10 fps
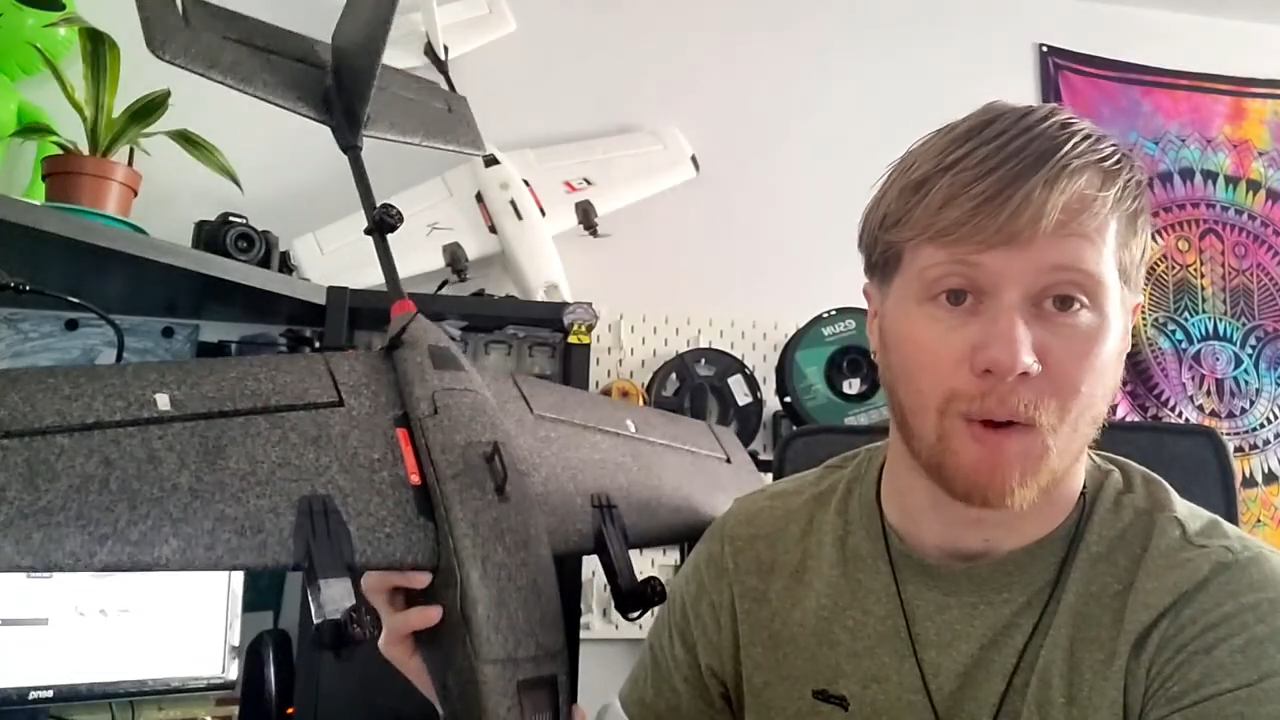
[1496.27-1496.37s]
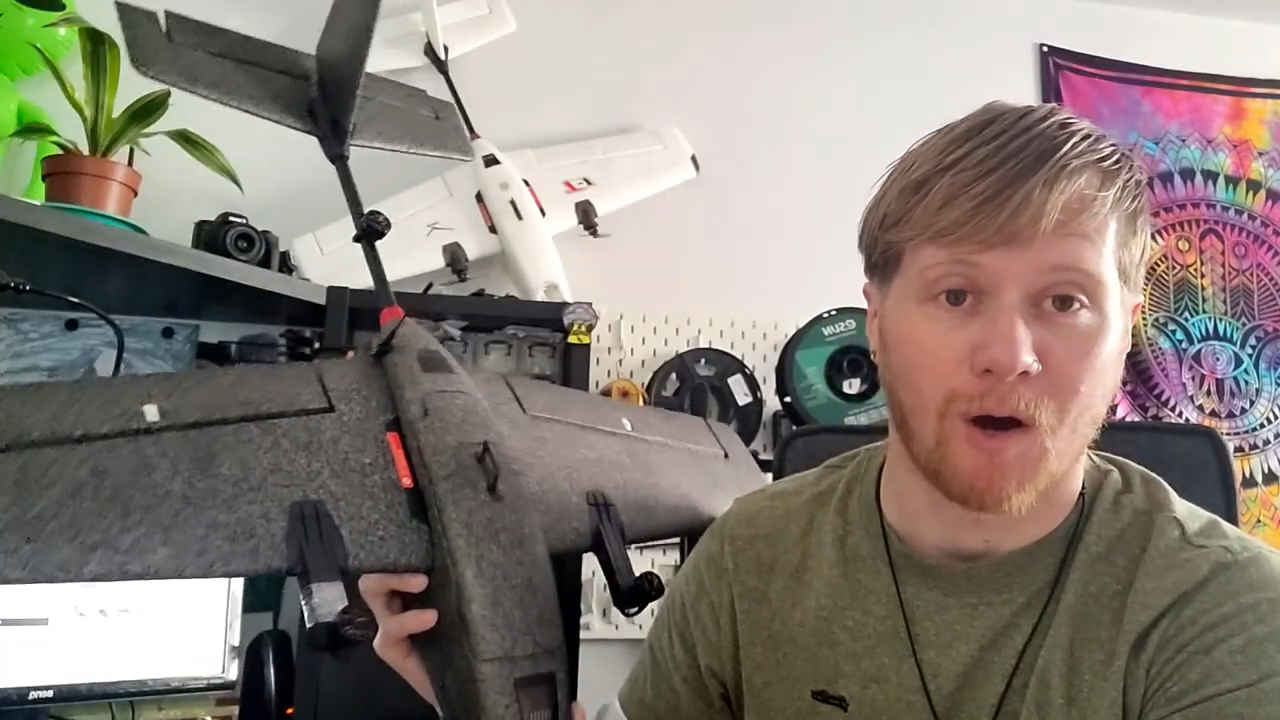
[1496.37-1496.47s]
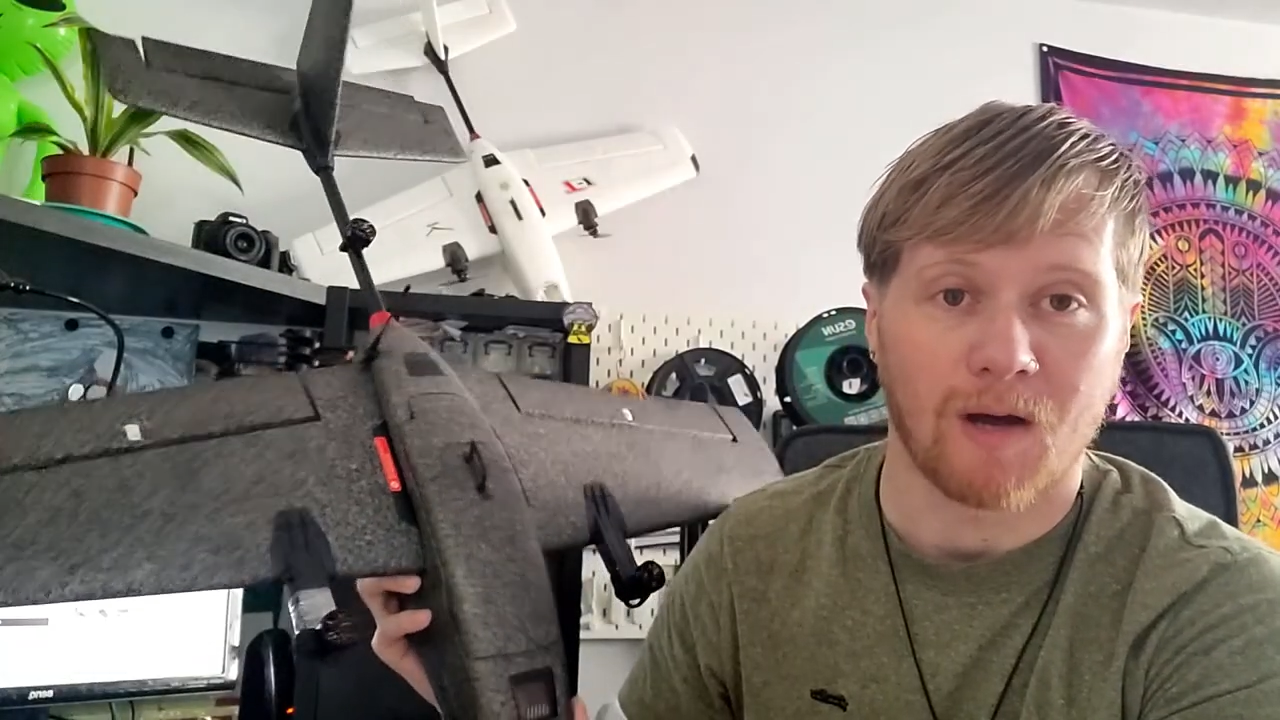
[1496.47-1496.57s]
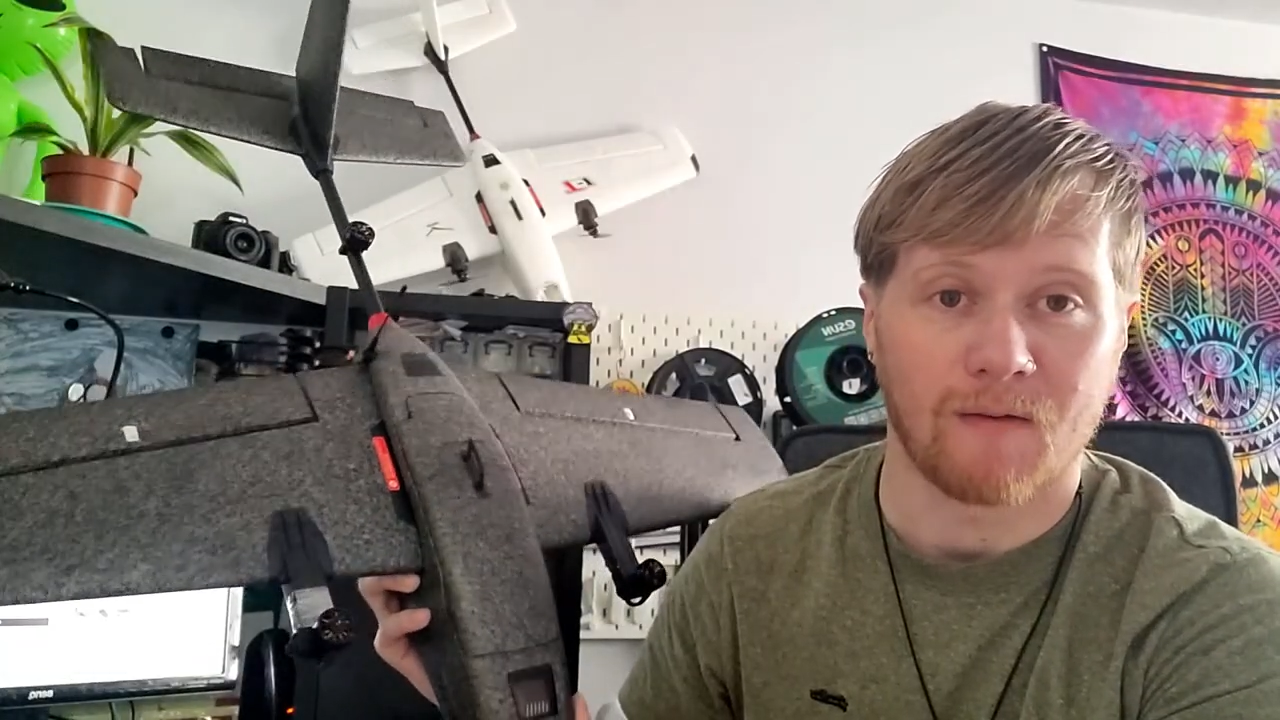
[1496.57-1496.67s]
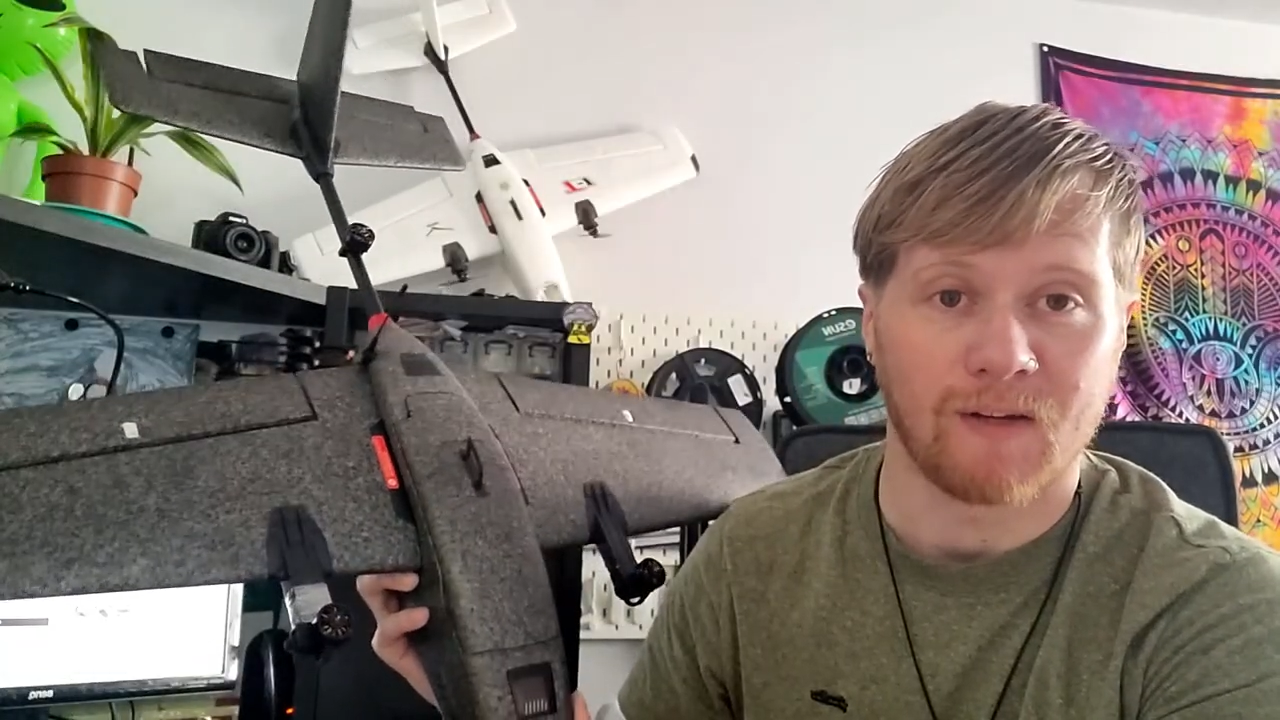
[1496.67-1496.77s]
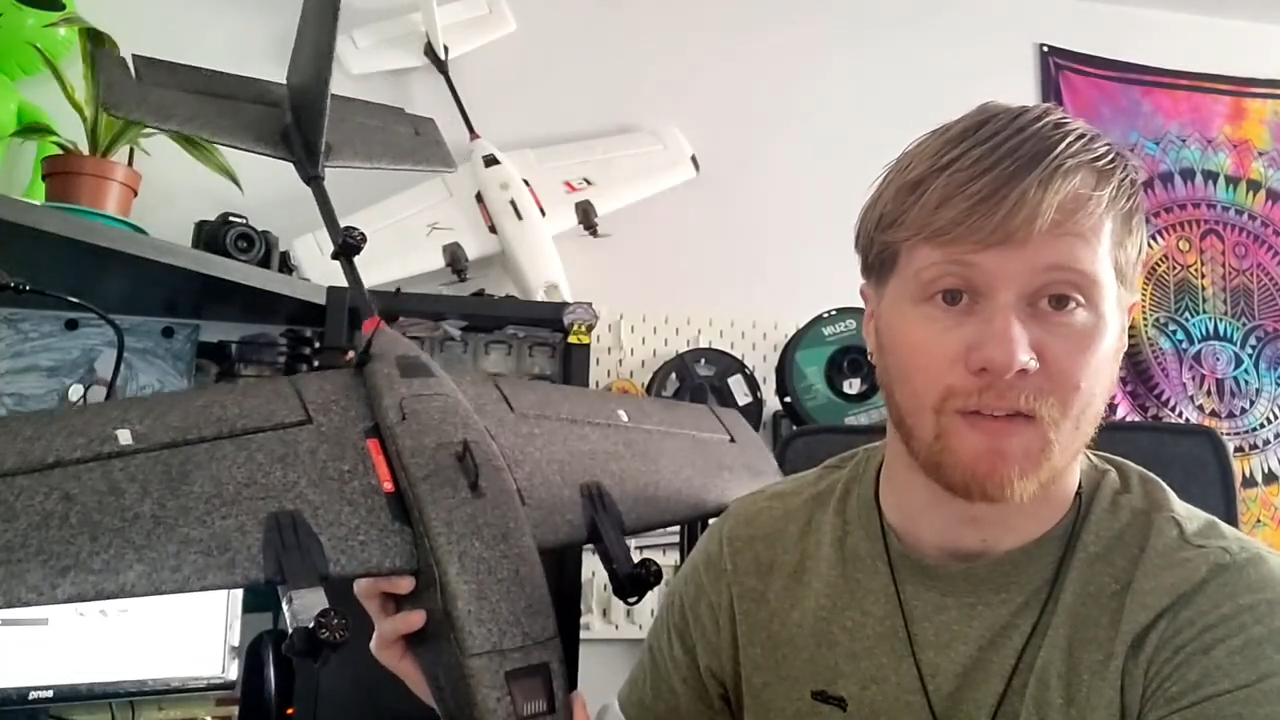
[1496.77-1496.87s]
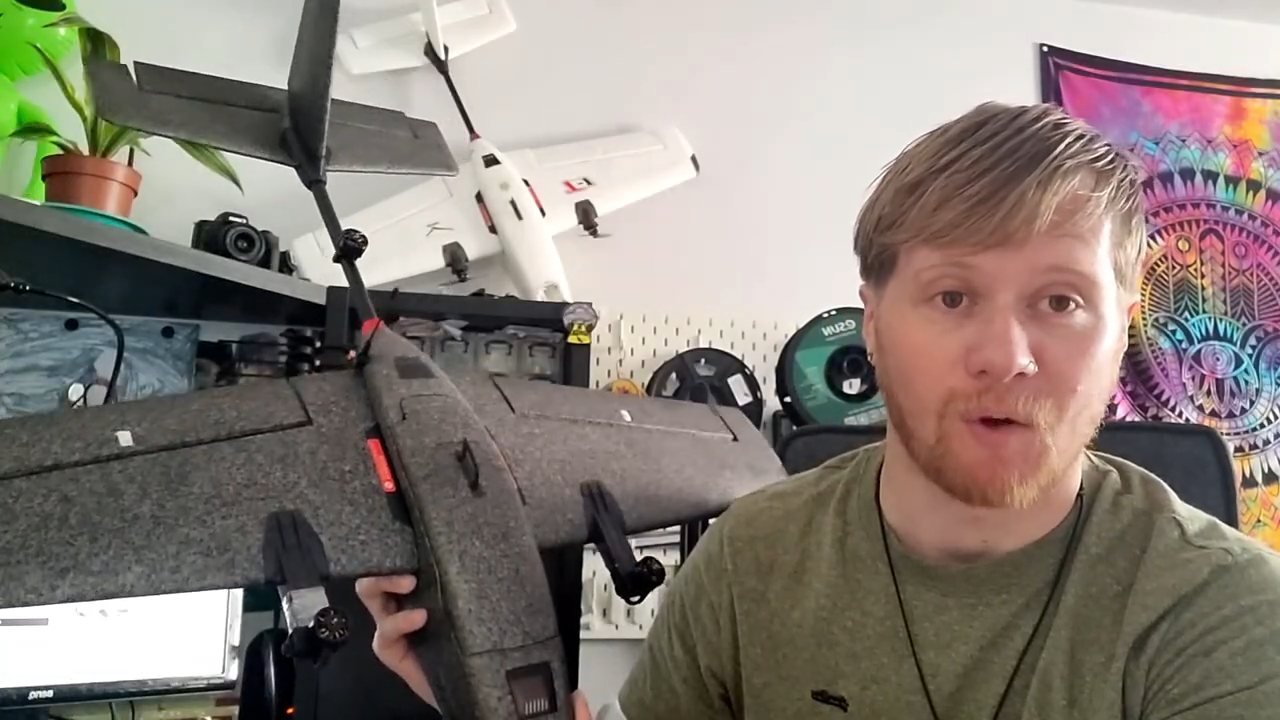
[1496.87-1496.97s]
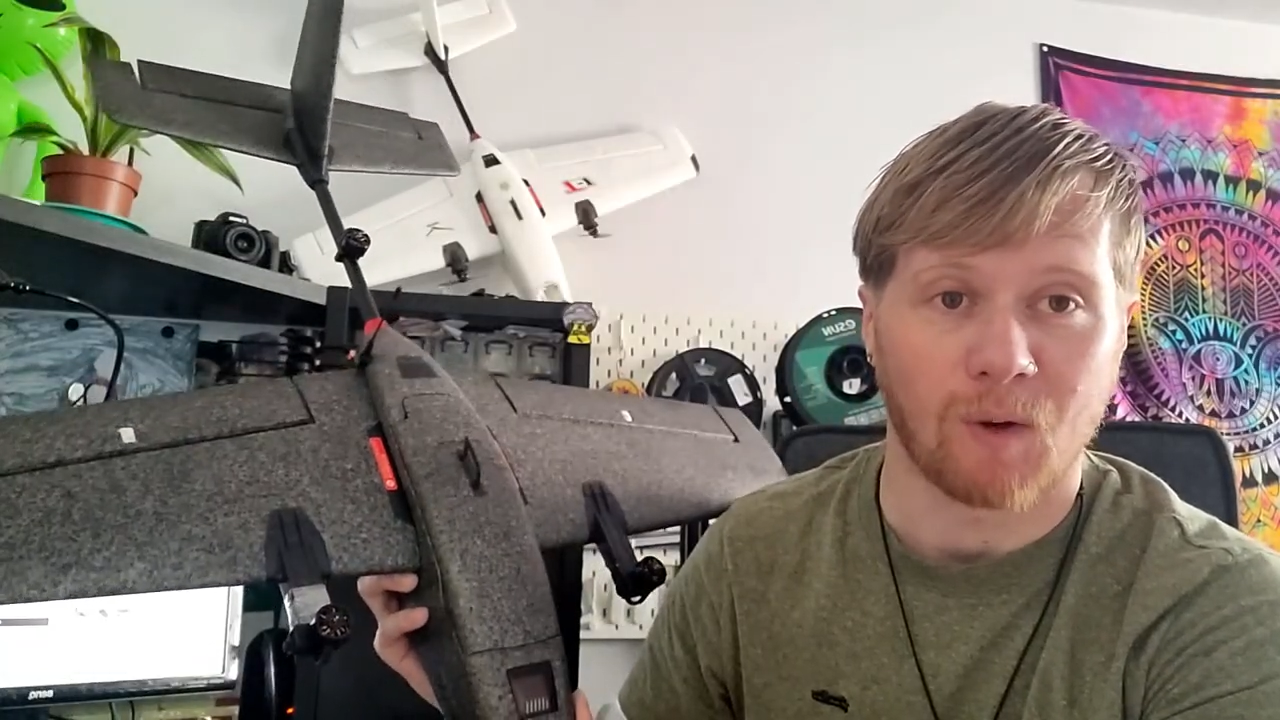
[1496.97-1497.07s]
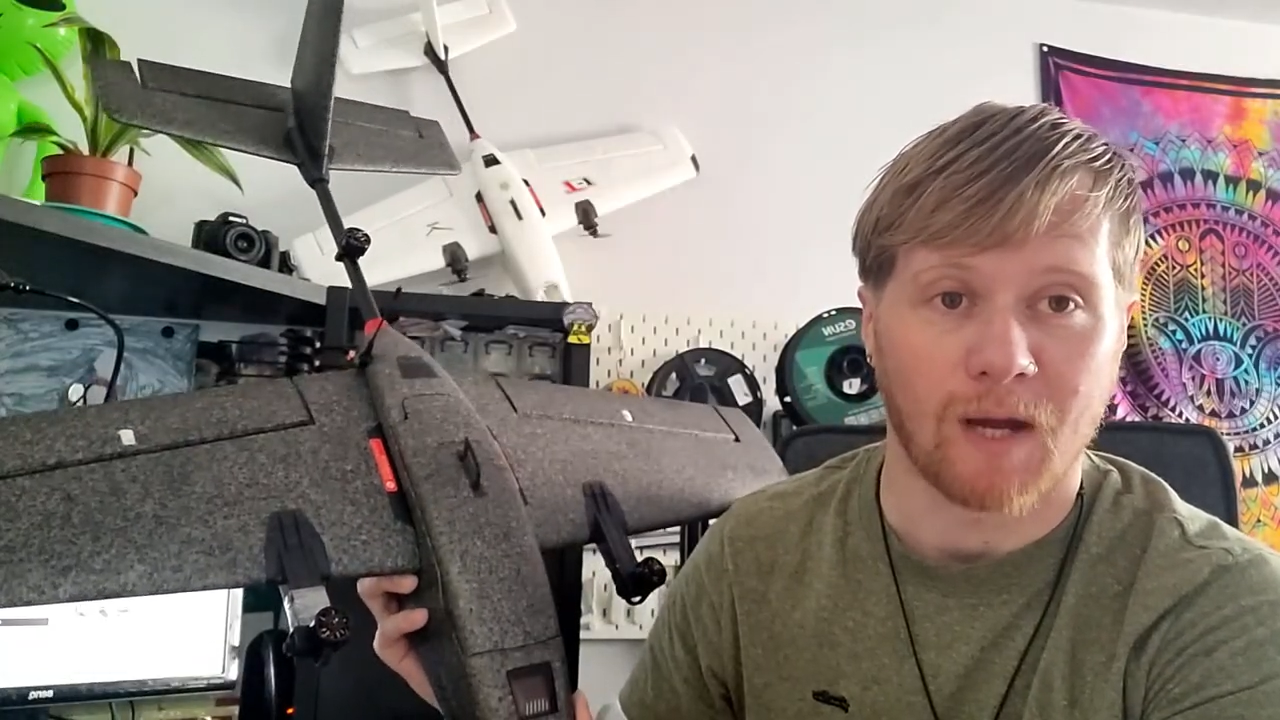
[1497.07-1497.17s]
buy a V TOL